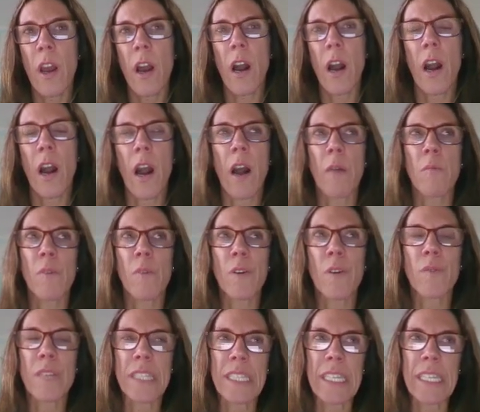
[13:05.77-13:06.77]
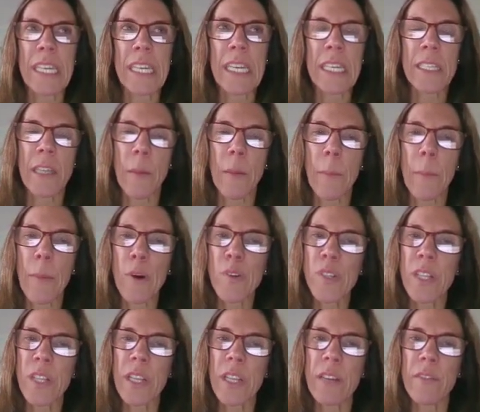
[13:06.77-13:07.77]
What we see is that
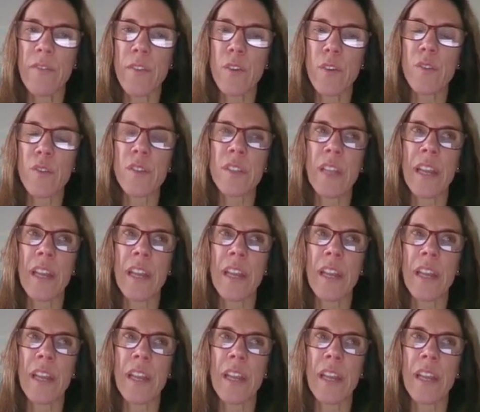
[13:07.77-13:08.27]
mostly fields